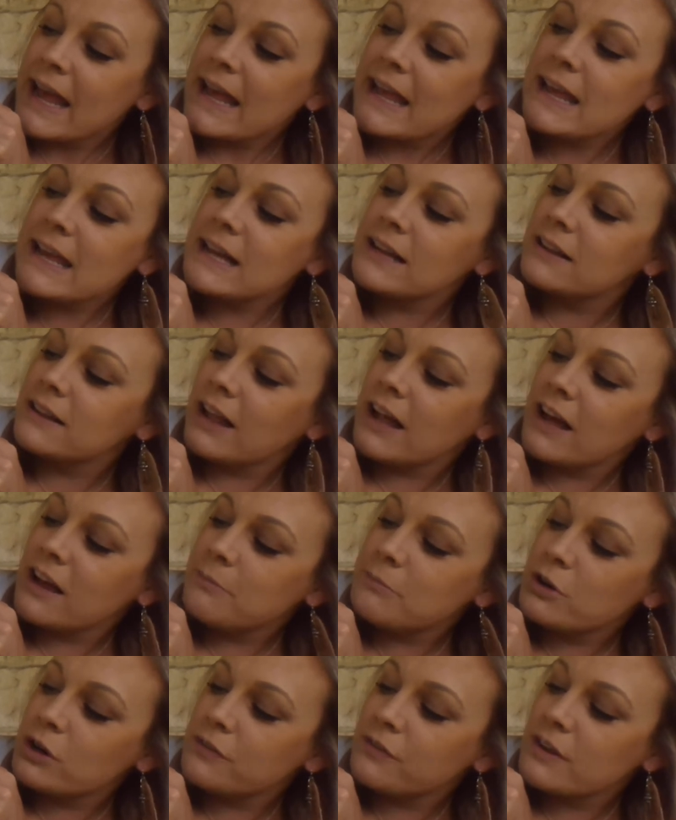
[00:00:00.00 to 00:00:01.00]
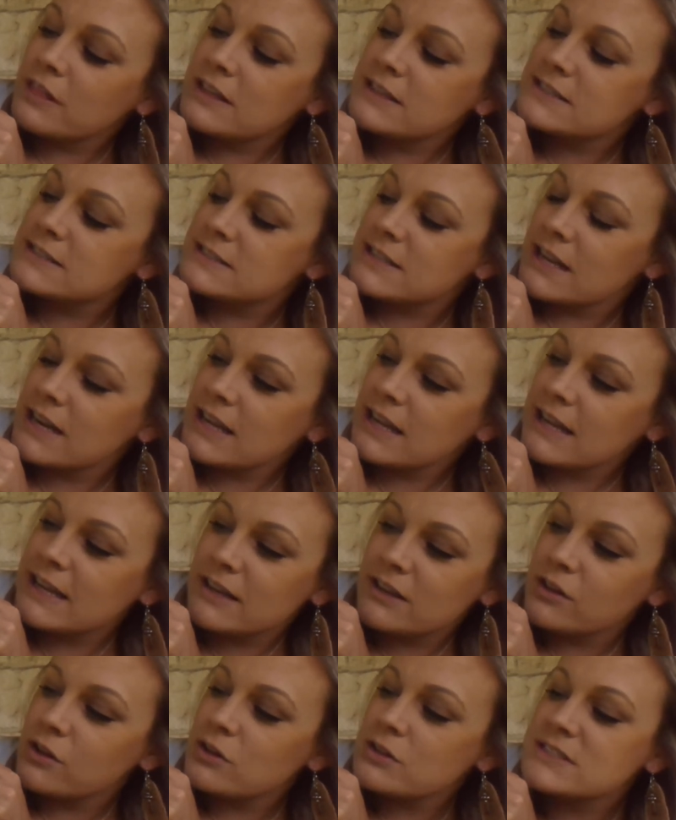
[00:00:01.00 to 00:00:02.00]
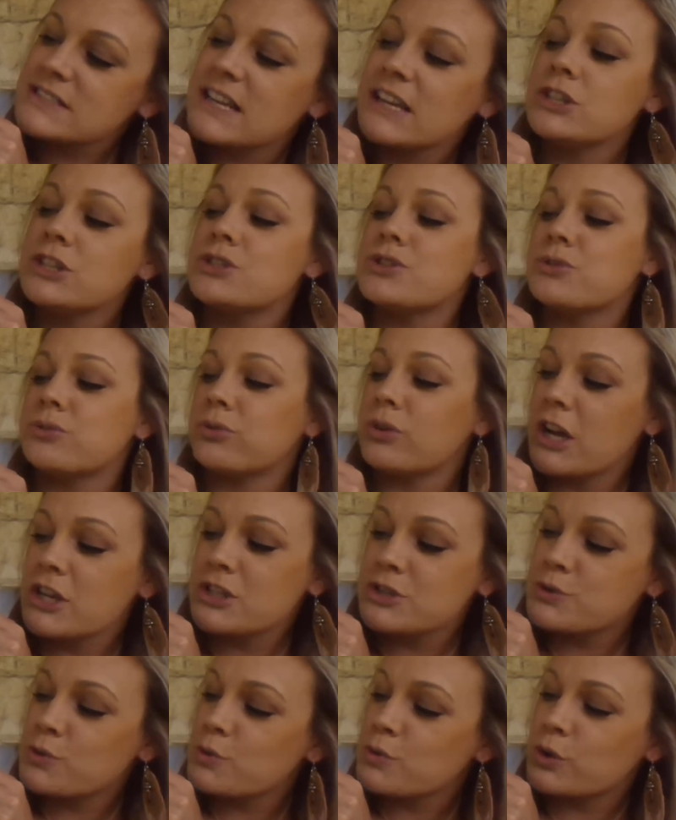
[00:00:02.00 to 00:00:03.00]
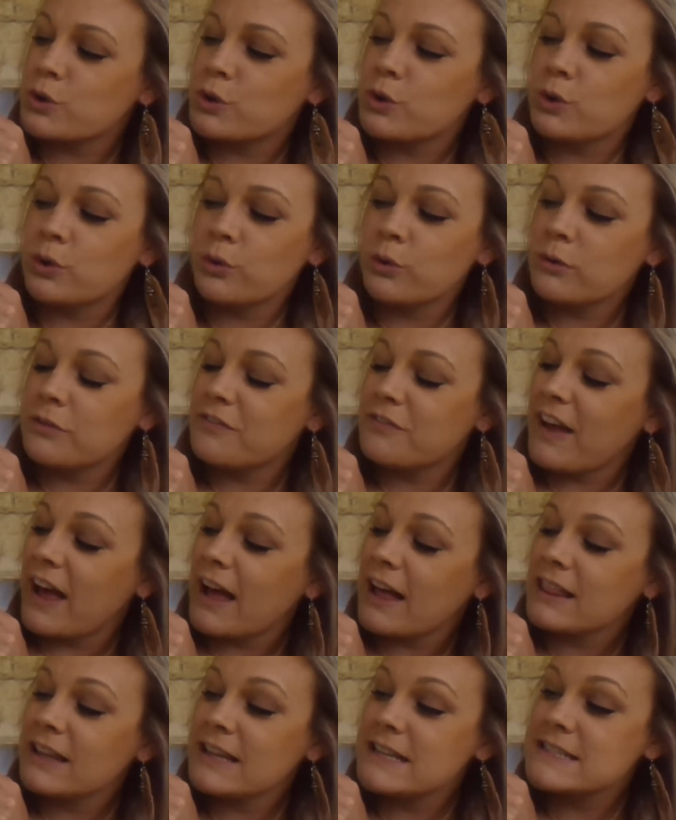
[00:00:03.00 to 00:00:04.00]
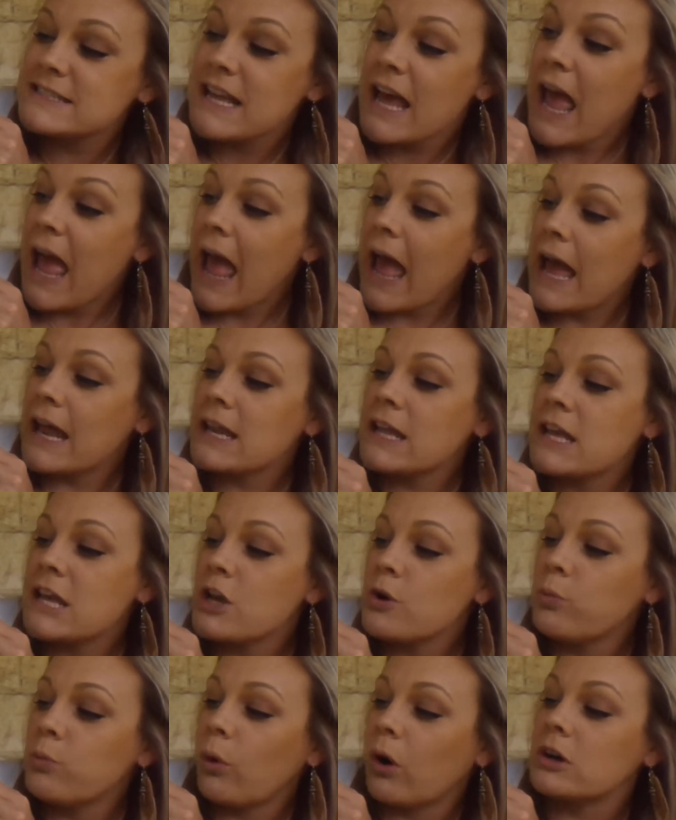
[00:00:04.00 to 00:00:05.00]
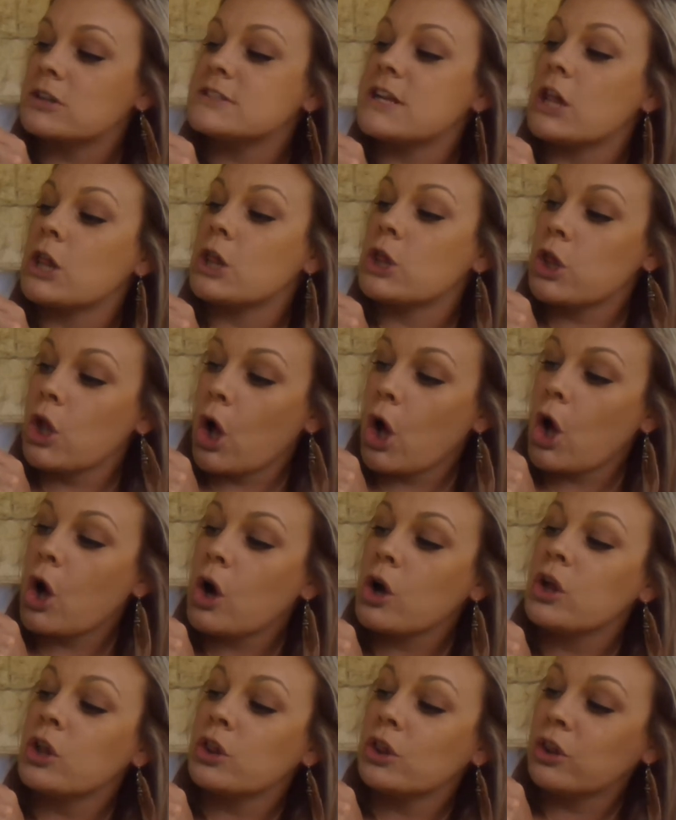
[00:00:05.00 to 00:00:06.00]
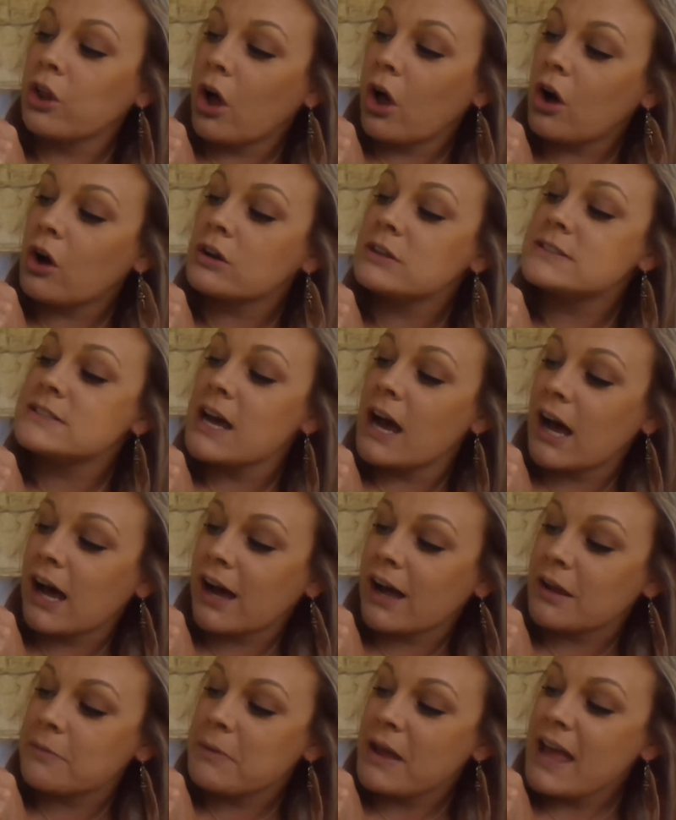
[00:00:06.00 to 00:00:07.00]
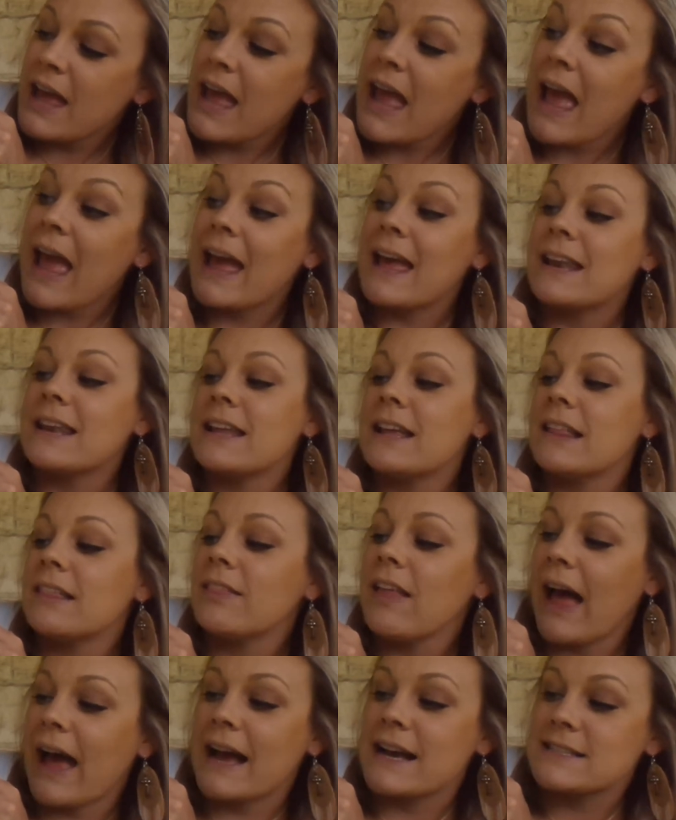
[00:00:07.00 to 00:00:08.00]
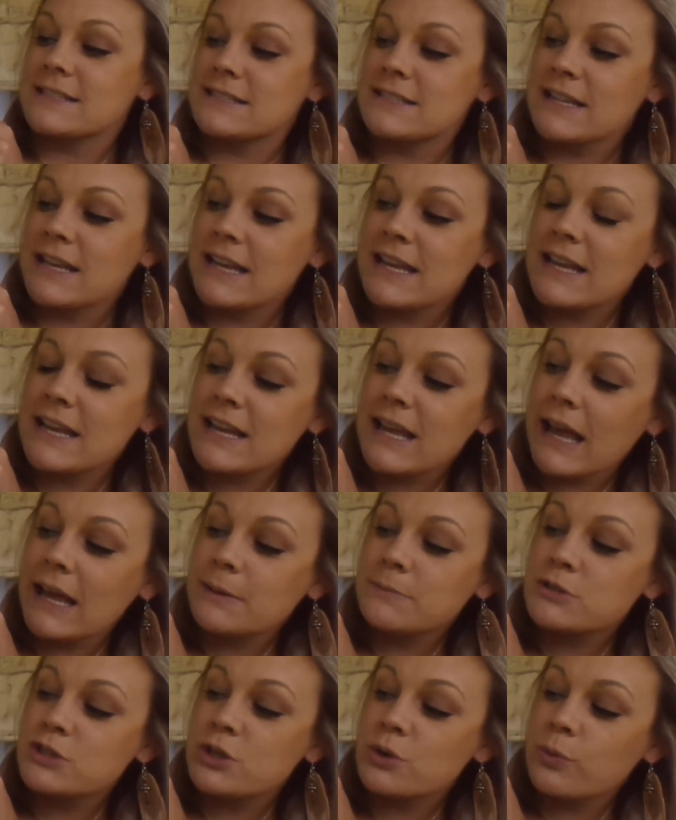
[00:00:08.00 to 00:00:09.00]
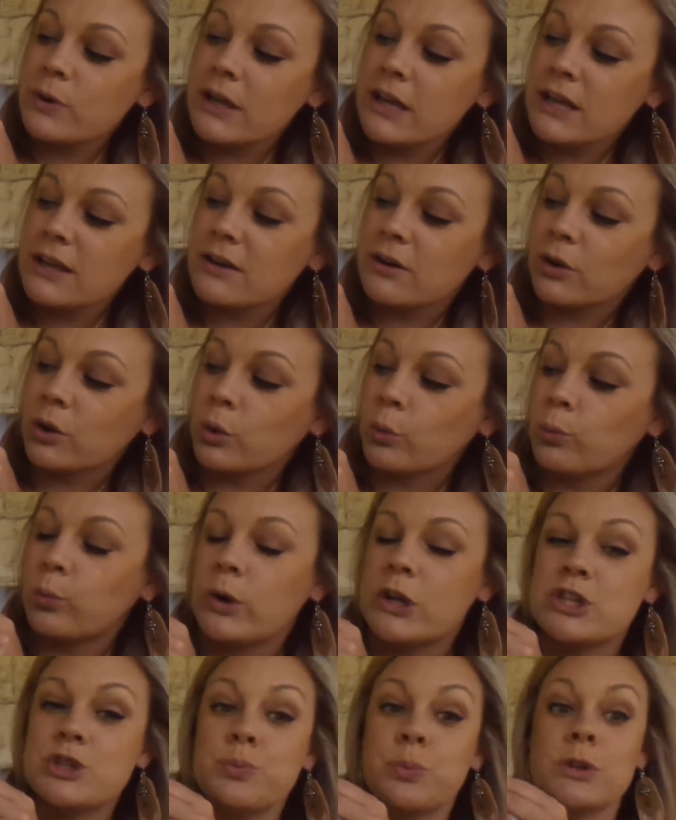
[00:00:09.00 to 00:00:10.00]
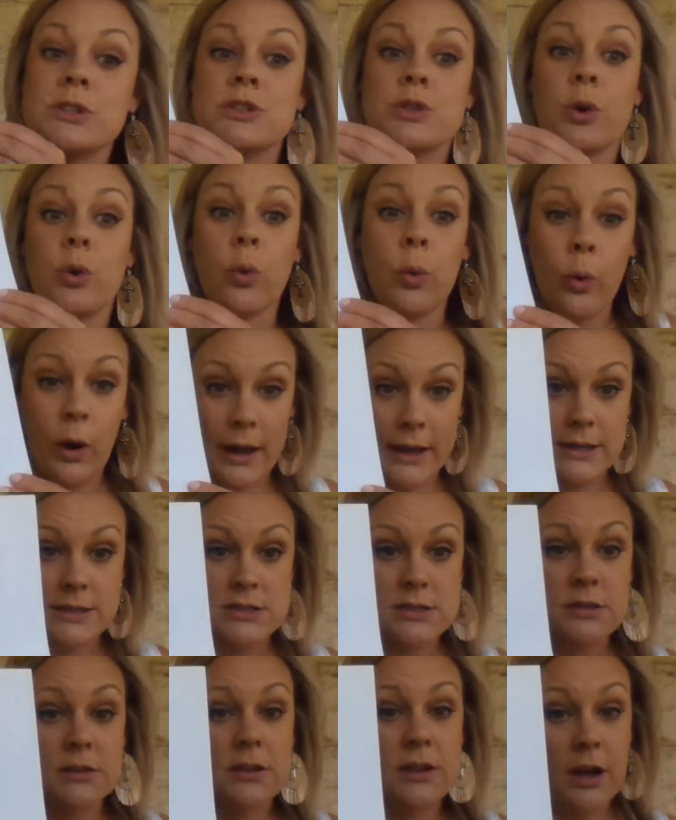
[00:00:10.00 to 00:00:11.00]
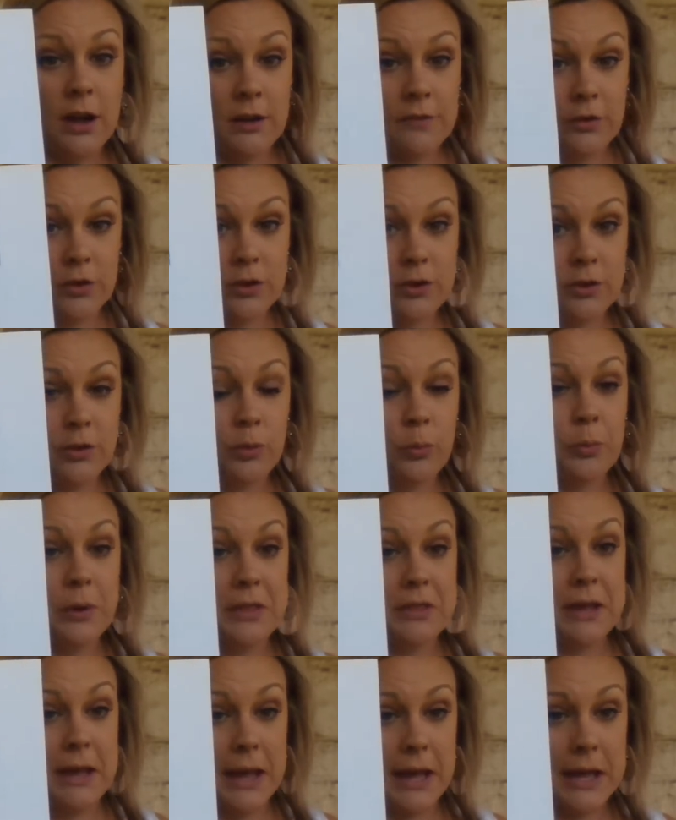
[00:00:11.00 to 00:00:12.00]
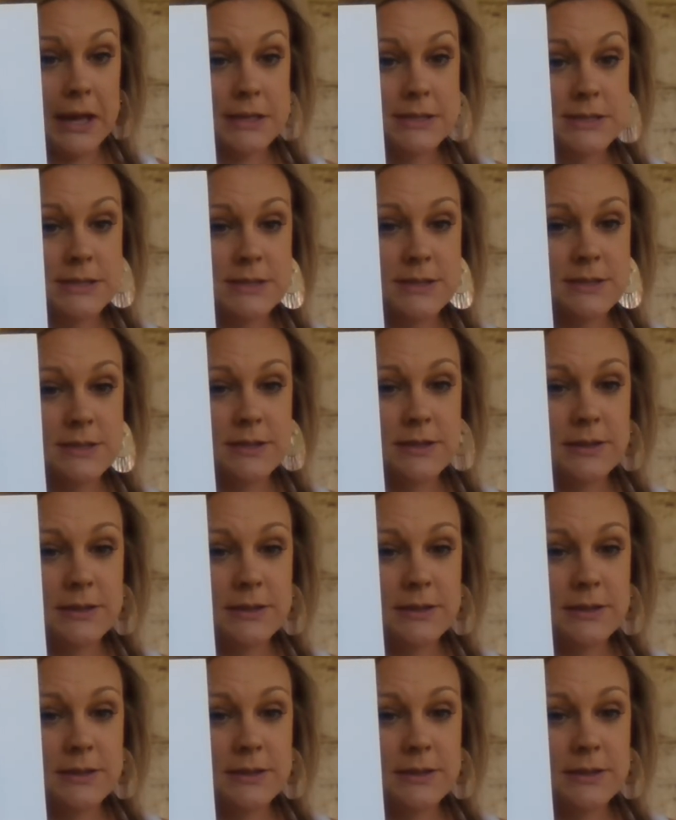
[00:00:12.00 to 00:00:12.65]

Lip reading: He climbed over the sunny hills, he trudged through the cool valleys, and he walked a long, long time. And at last he came to a hill which was quite covered with cats.